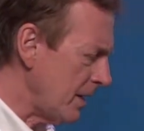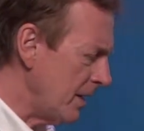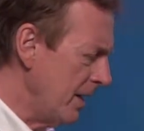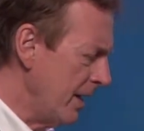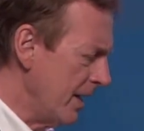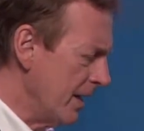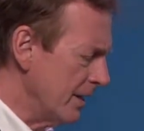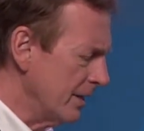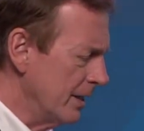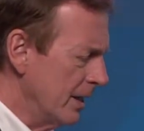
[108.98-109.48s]

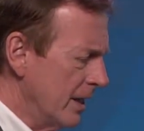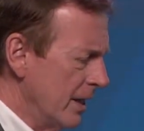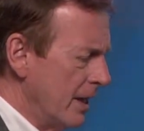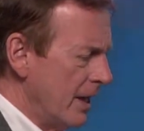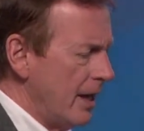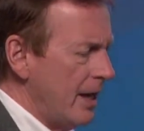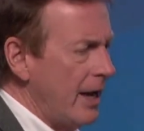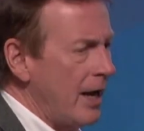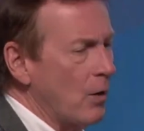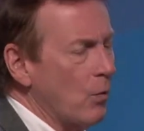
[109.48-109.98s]
And
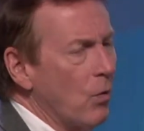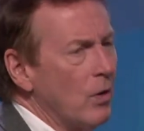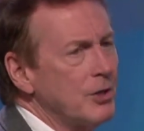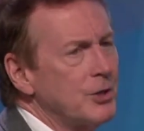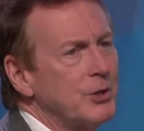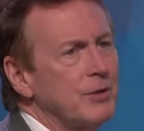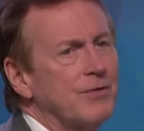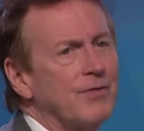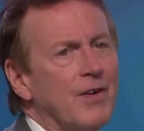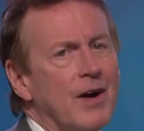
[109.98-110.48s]

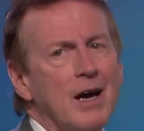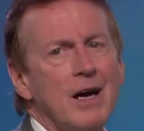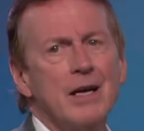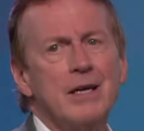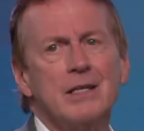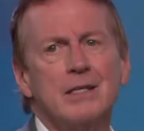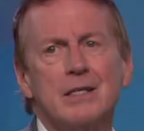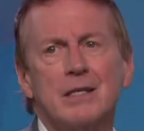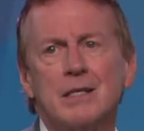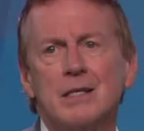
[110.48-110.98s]
what you
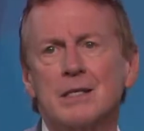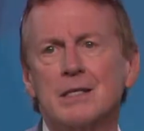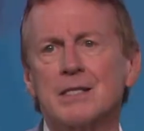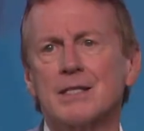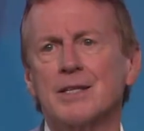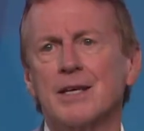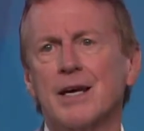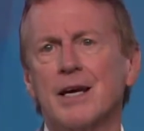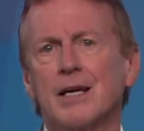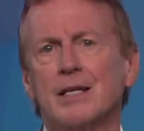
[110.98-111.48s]
find
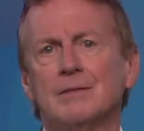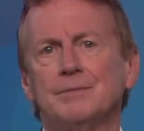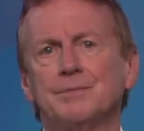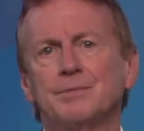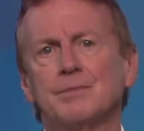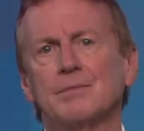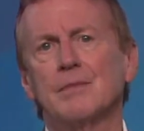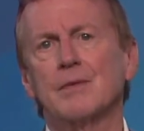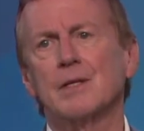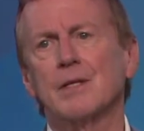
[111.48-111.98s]
is
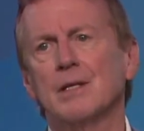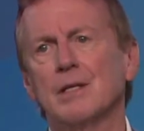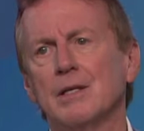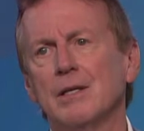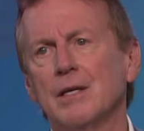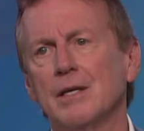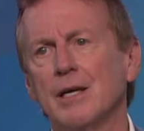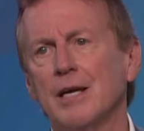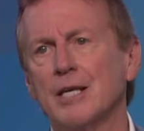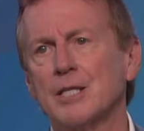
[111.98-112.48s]
that
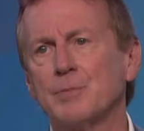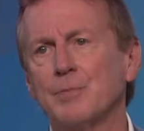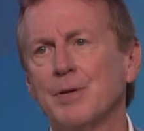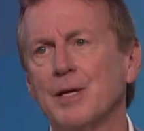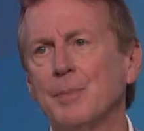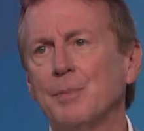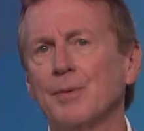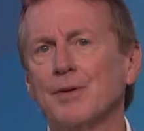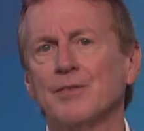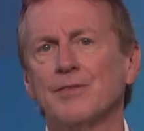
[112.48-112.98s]
as
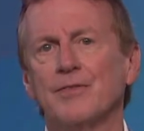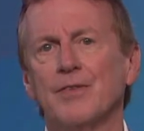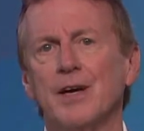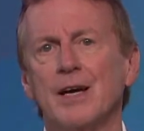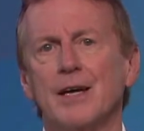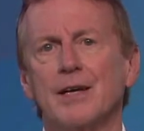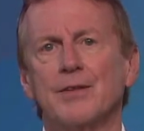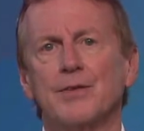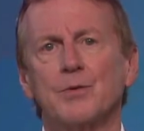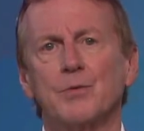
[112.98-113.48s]
people of
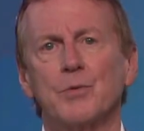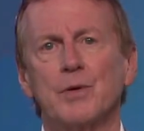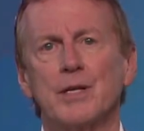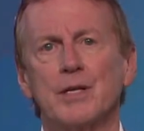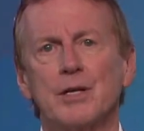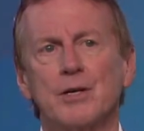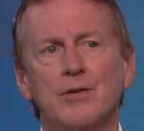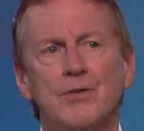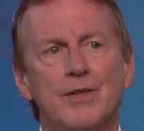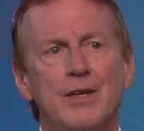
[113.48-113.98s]
faith, we
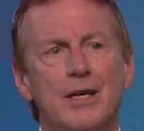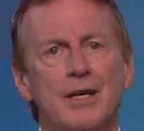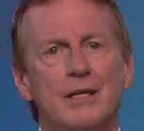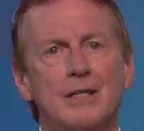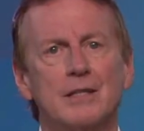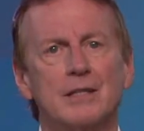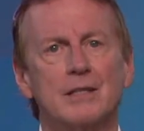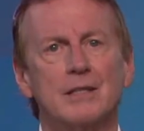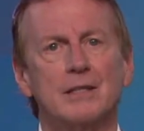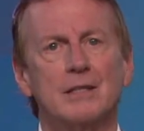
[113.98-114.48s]
know
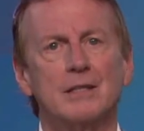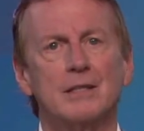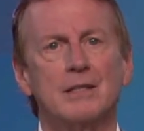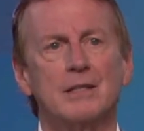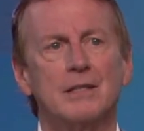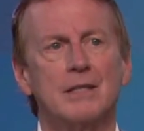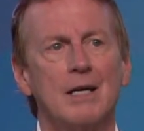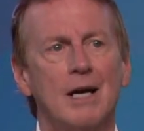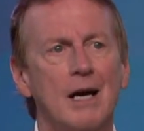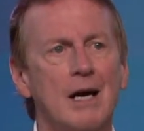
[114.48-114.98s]

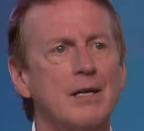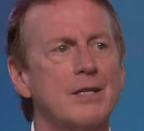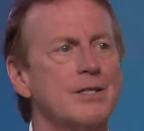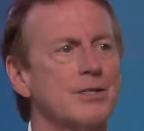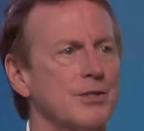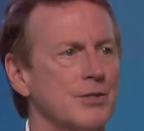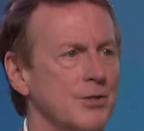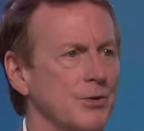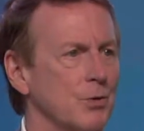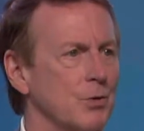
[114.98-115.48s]
that God is
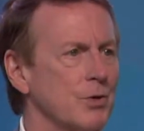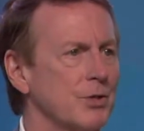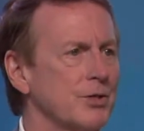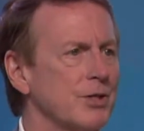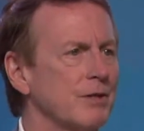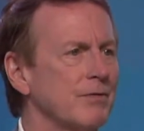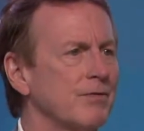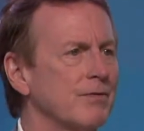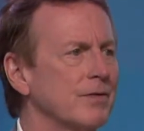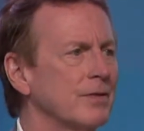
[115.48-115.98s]
the source
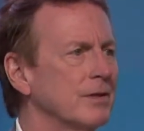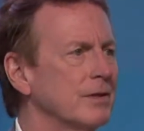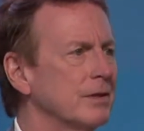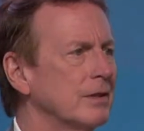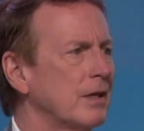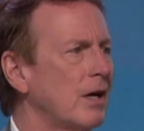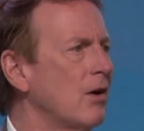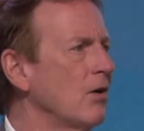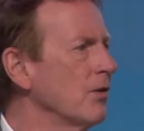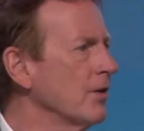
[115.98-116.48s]
of
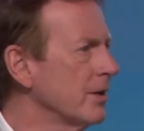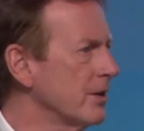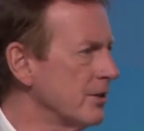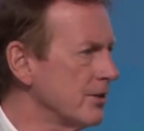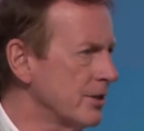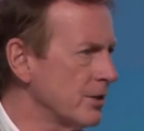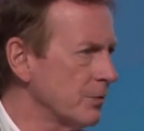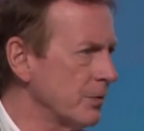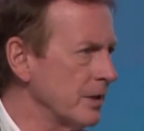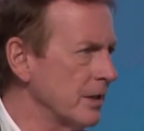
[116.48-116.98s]
all the
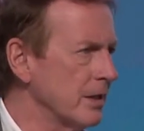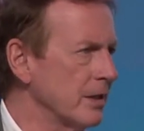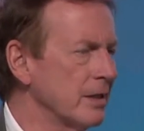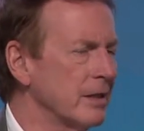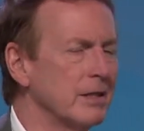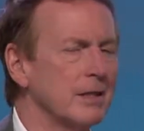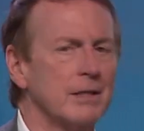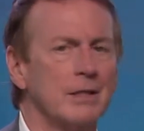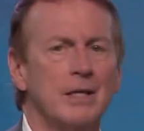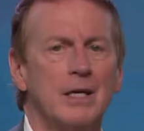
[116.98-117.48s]
energy we
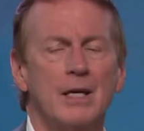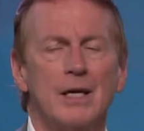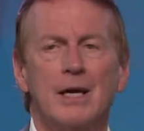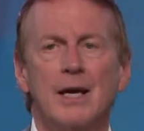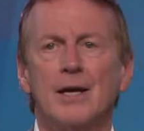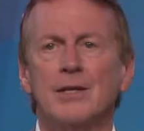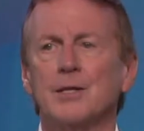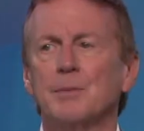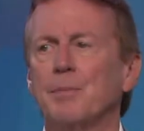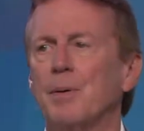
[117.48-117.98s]
need,
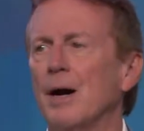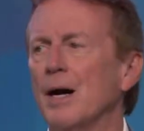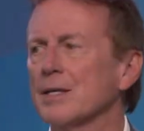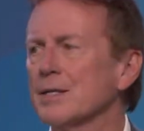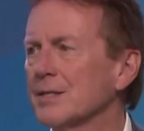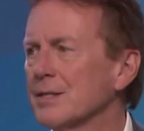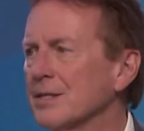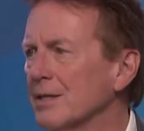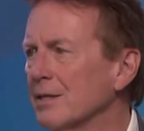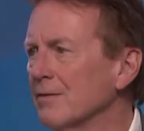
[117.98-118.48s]
and the
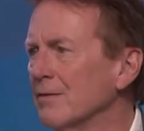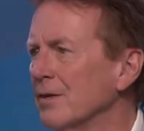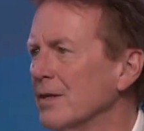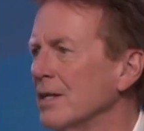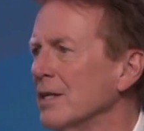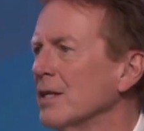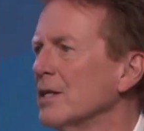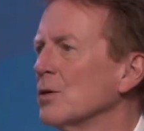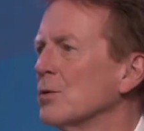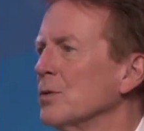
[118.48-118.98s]

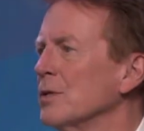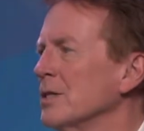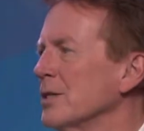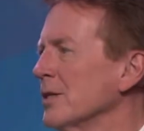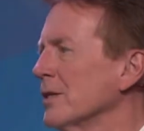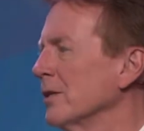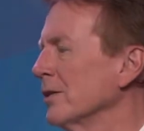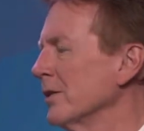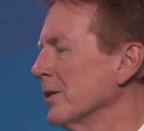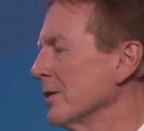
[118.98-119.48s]
positivity and the
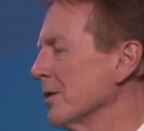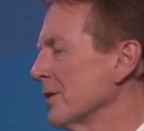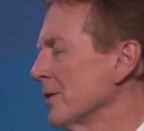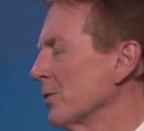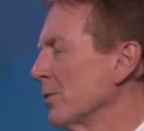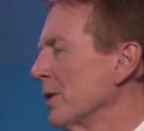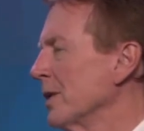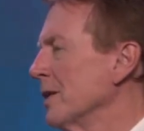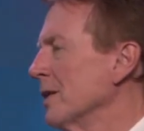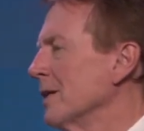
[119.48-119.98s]
resilience
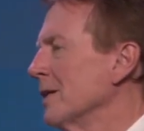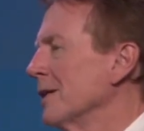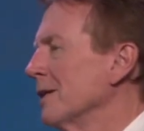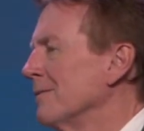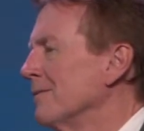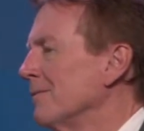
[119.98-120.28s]
we need.